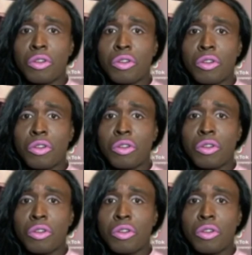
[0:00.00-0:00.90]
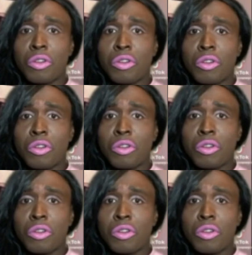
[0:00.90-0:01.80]

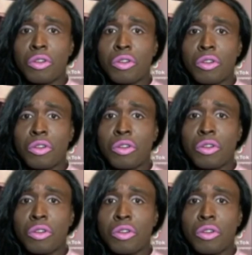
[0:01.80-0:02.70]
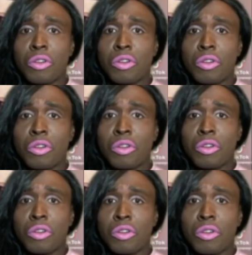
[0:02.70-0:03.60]

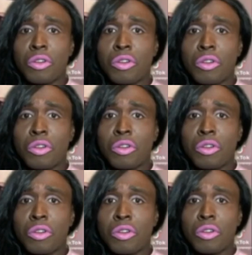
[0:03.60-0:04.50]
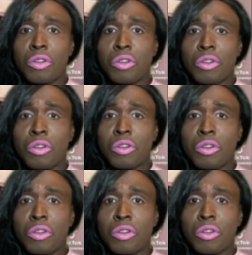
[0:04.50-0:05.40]

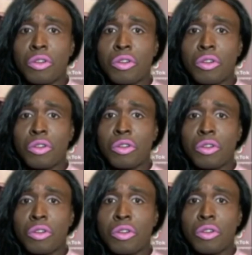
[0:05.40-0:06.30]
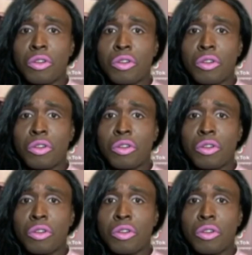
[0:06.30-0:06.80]
This person isn't speaking.